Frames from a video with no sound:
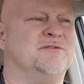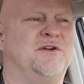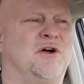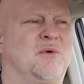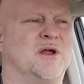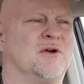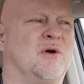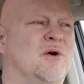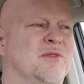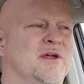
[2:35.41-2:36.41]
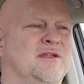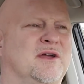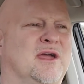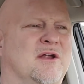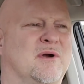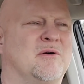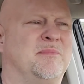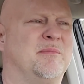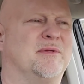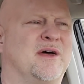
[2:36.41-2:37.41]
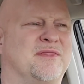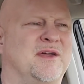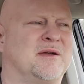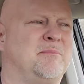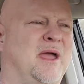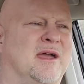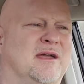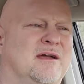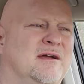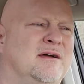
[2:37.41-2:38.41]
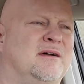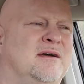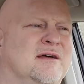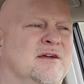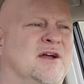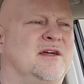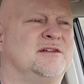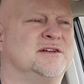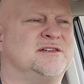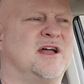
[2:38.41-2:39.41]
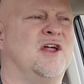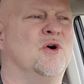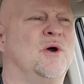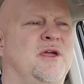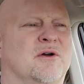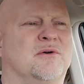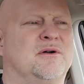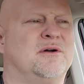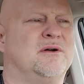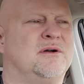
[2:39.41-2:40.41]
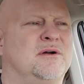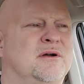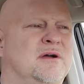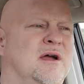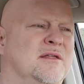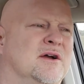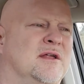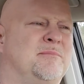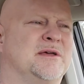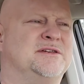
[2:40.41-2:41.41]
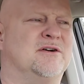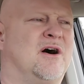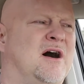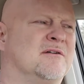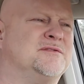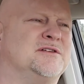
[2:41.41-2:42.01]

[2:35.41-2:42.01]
If you don't want to grow, then you get around people that think big. They're going to just annoy you, and they're going to piss you off.